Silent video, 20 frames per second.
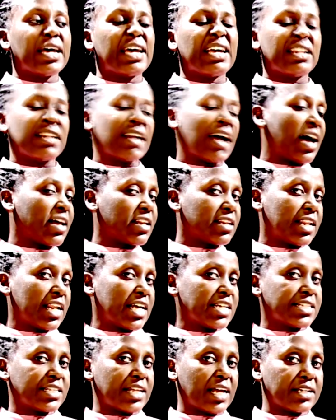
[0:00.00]
and are
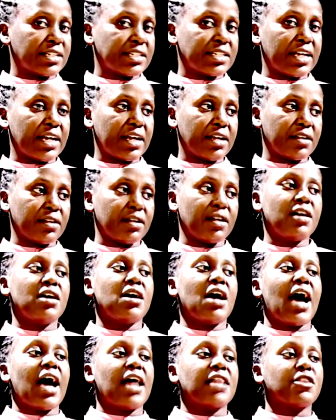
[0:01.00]
less than 10
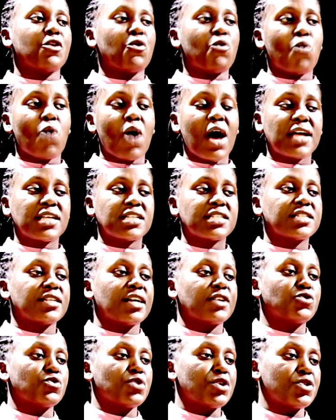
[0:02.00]
are the ones
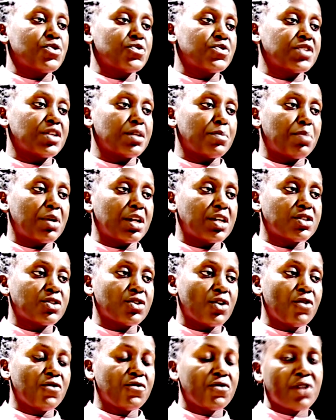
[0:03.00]
that we use in place
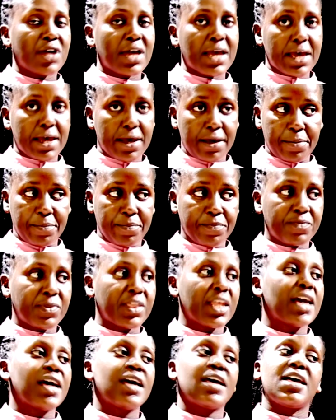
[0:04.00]
of A.
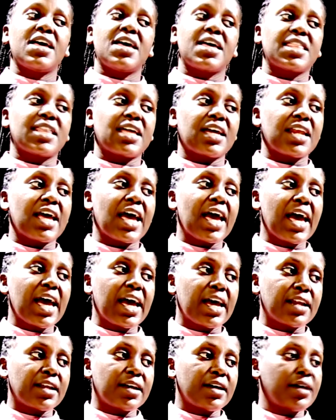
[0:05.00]
Then
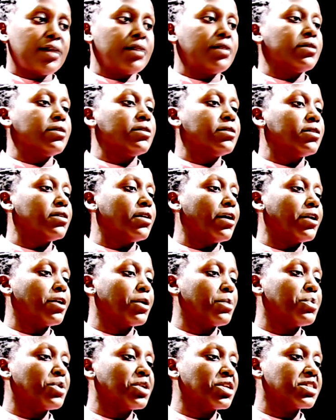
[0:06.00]
N
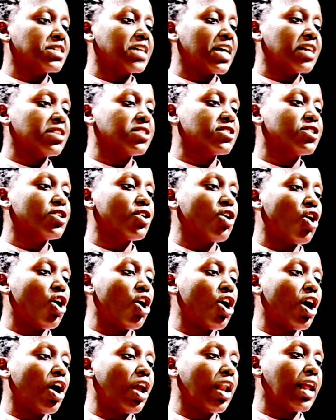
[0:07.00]
represents
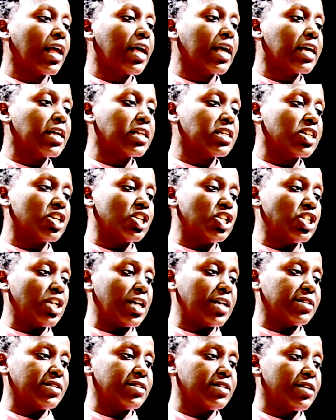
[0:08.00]
all
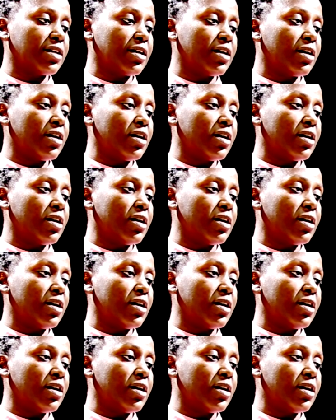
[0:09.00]
integers.